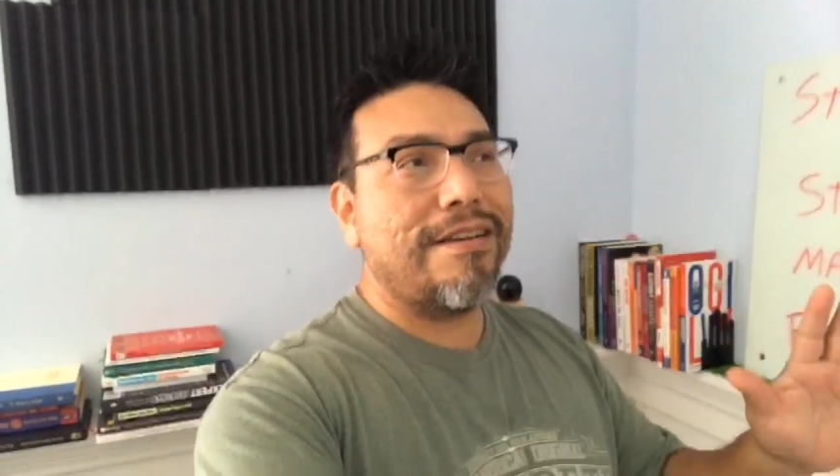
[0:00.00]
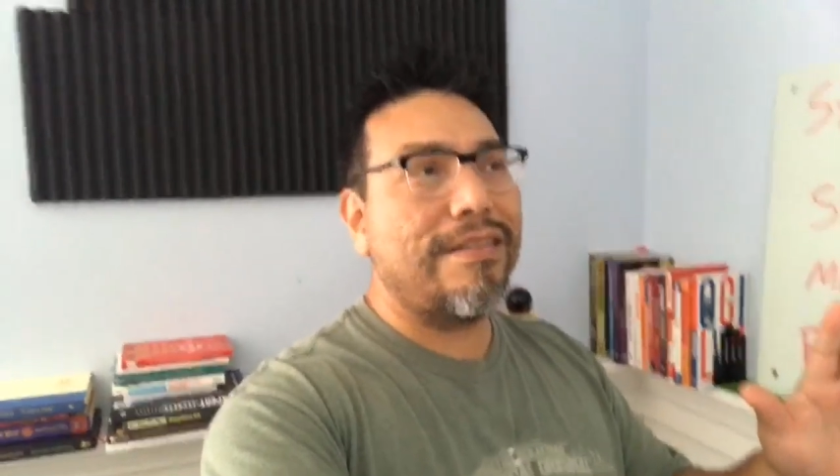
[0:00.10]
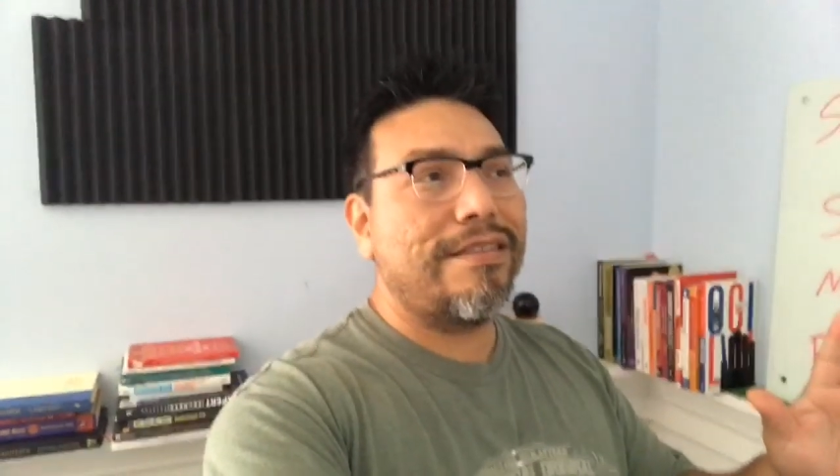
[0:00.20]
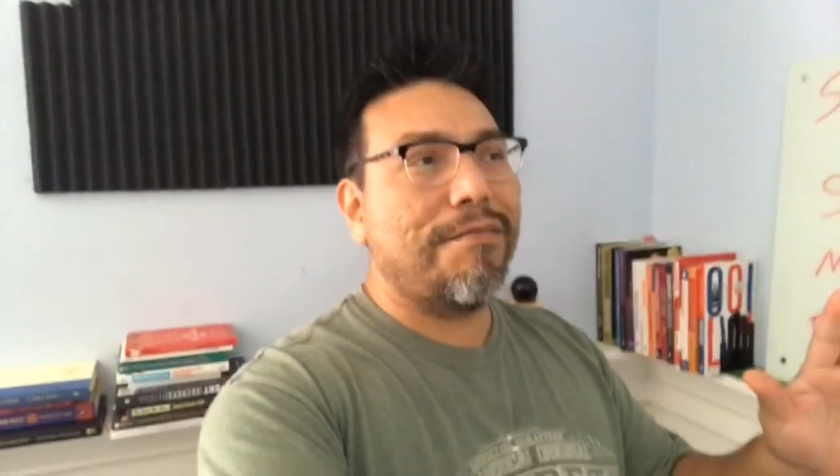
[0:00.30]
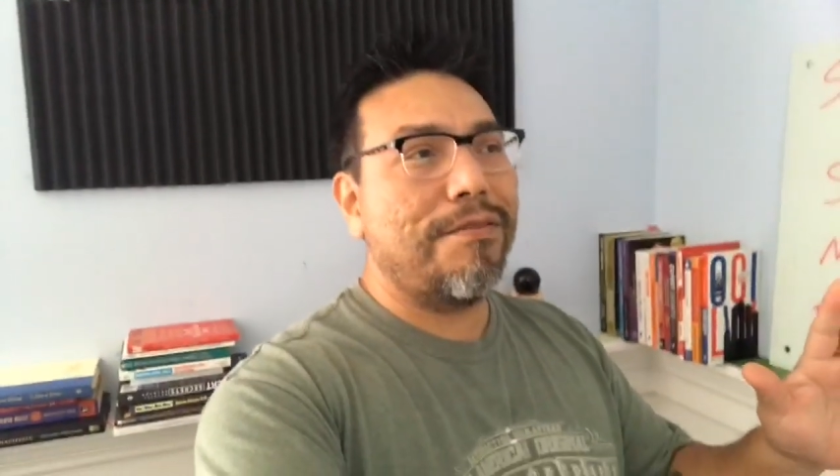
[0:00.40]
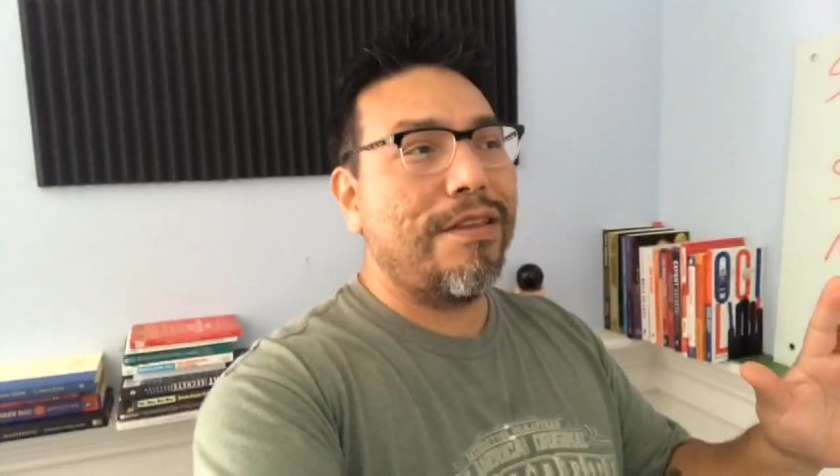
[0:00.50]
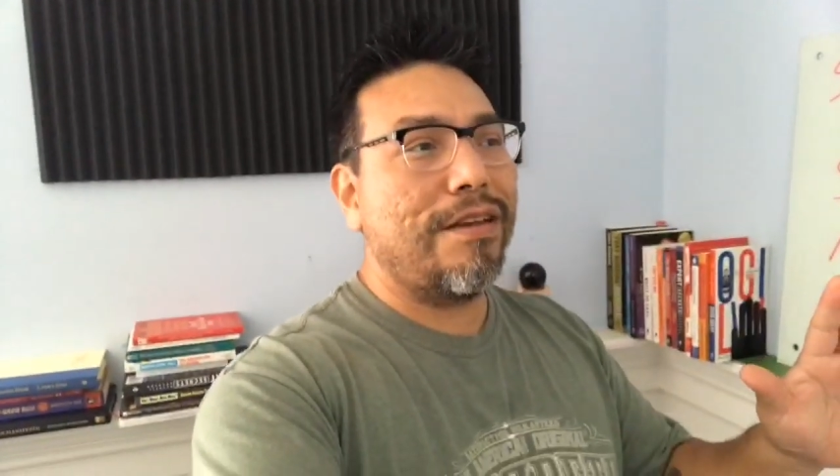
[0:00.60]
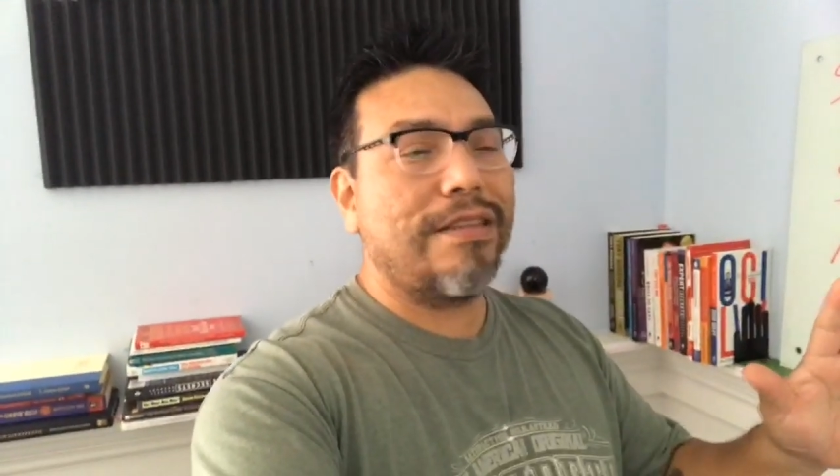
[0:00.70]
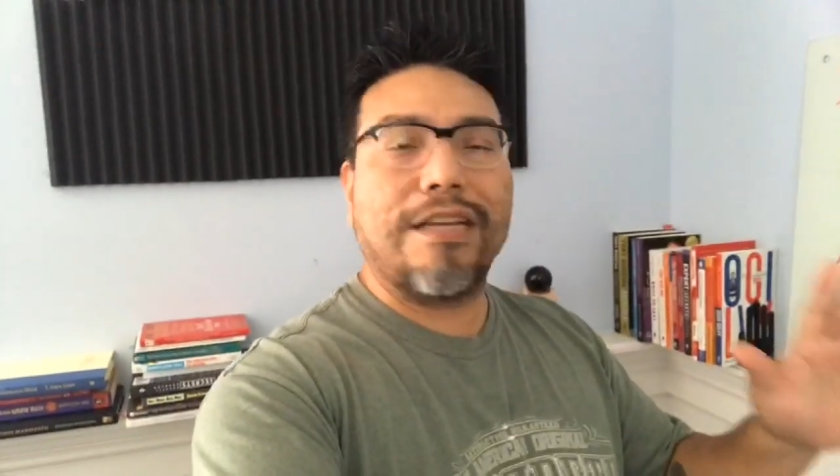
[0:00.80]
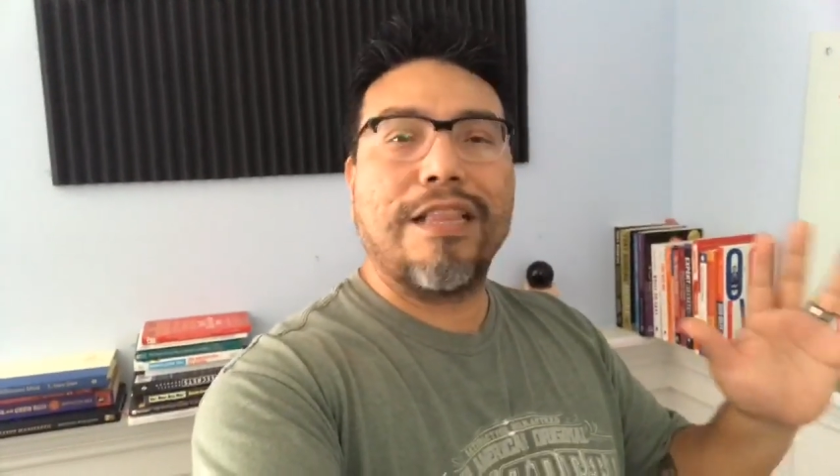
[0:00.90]
the
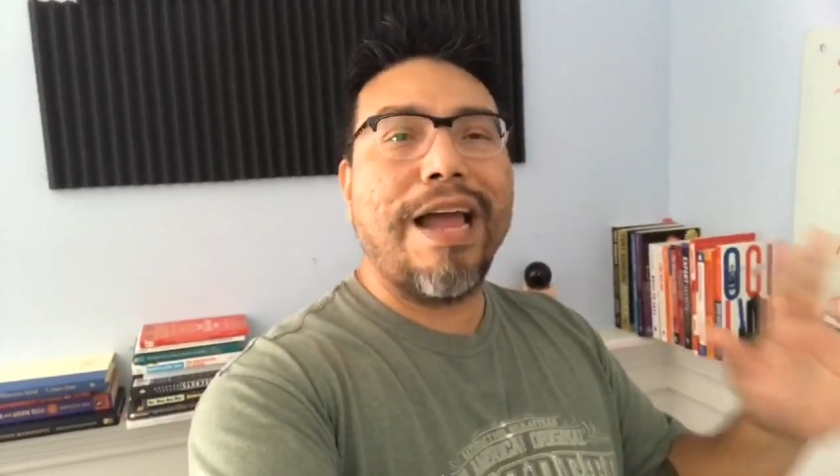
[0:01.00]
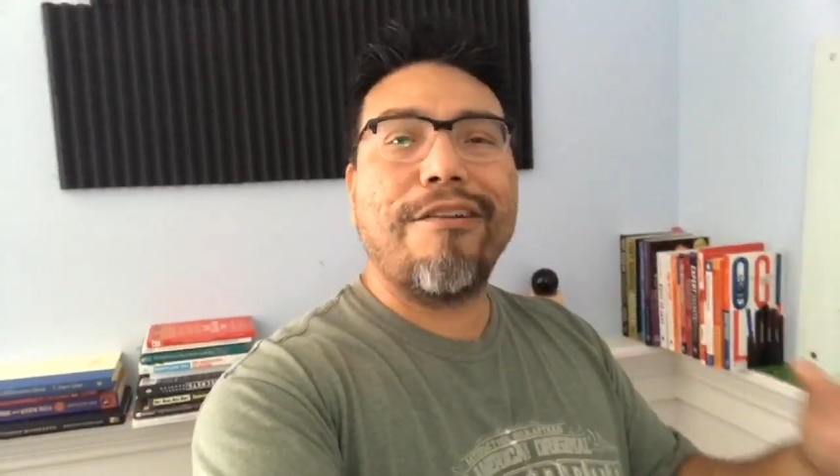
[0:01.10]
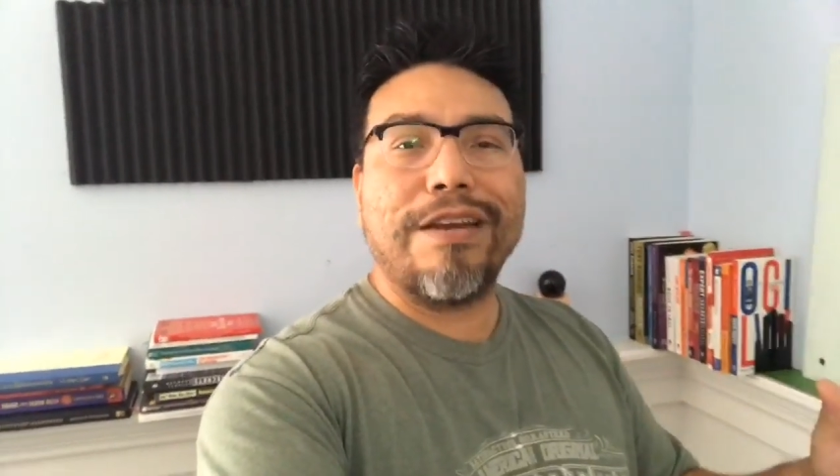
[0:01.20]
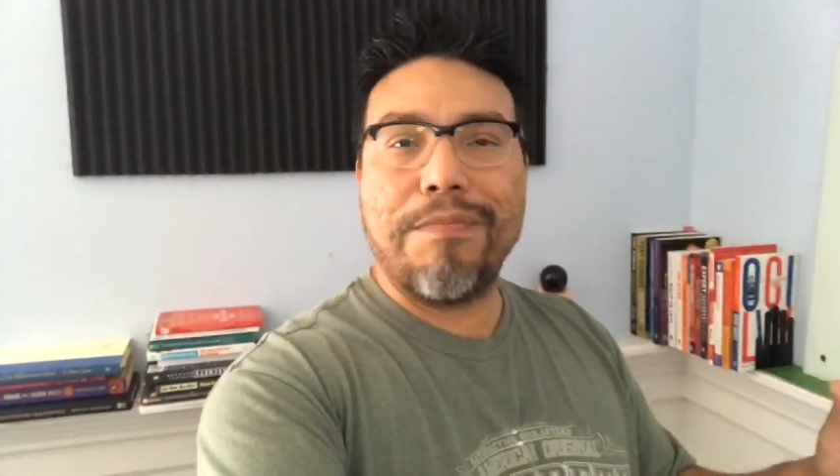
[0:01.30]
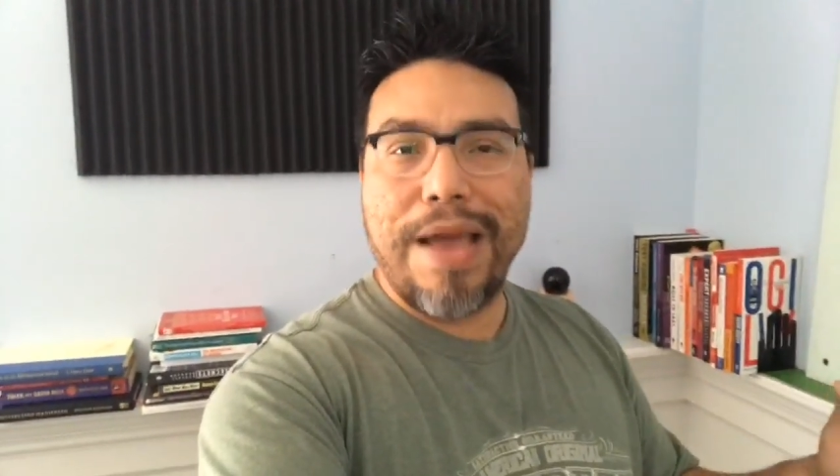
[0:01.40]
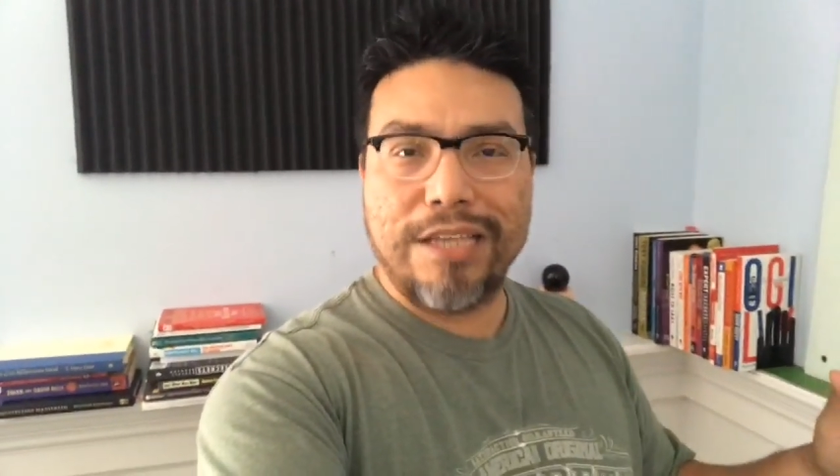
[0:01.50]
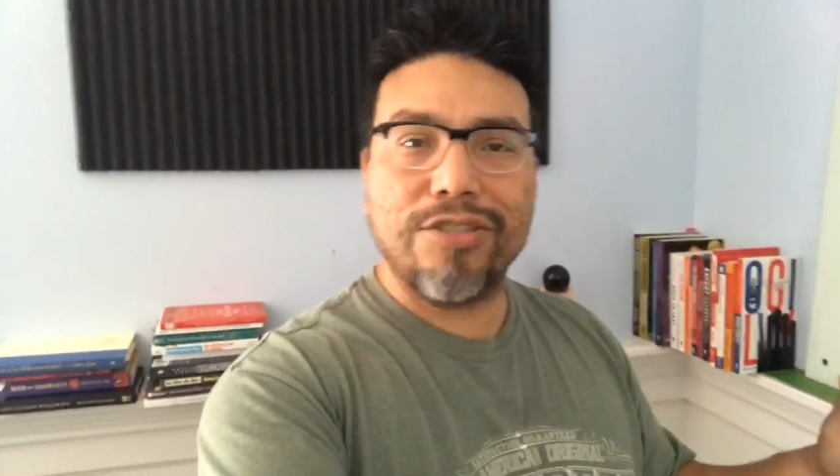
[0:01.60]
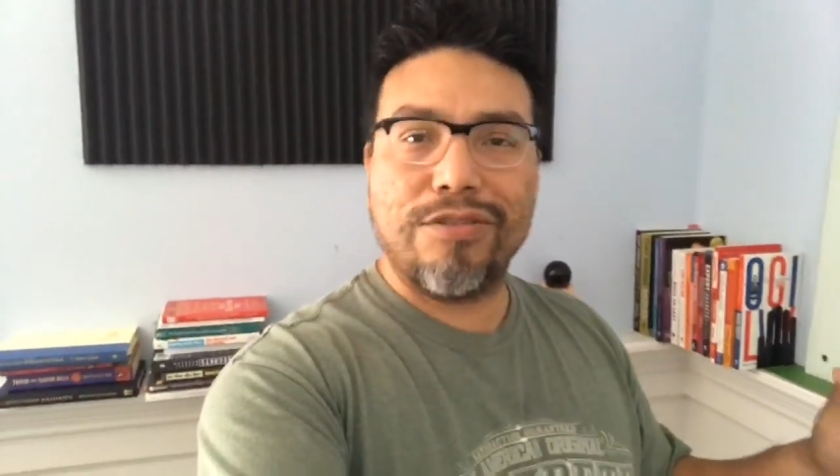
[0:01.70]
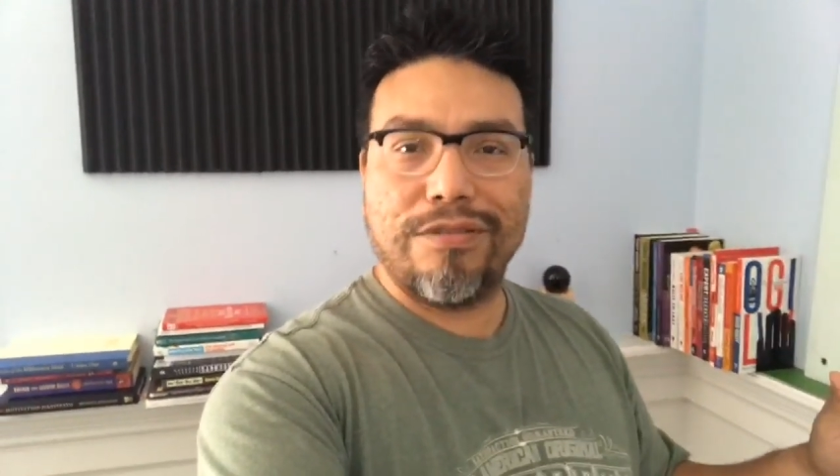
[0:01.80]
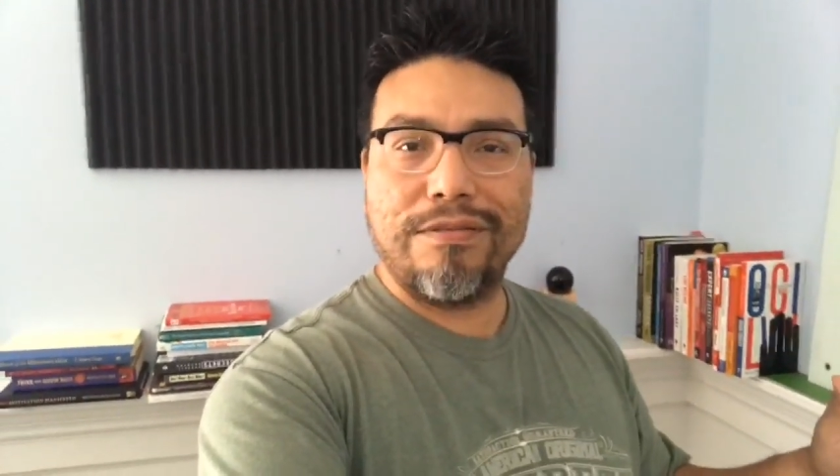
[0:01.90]
the the clarity
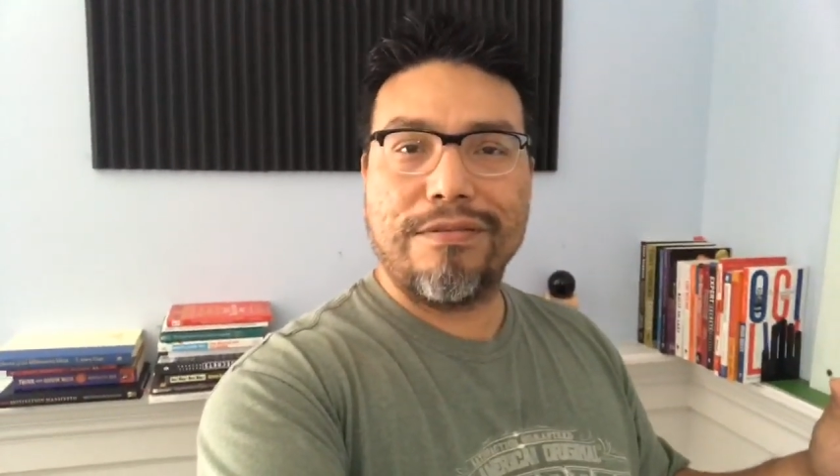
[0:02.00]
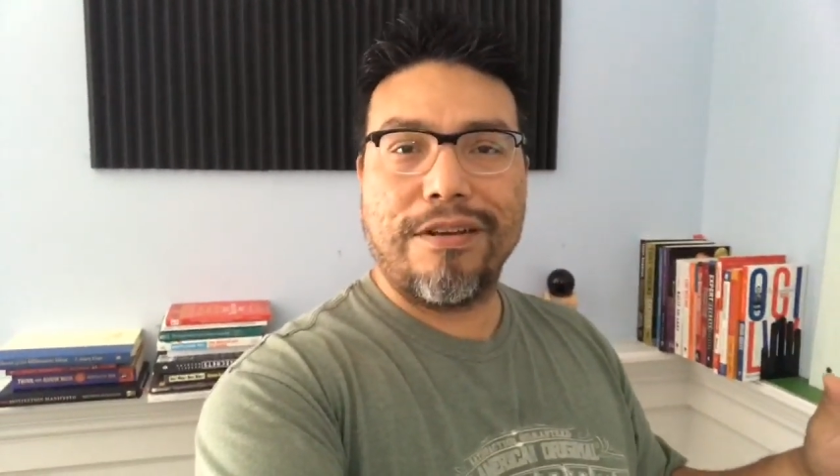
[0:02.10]
master.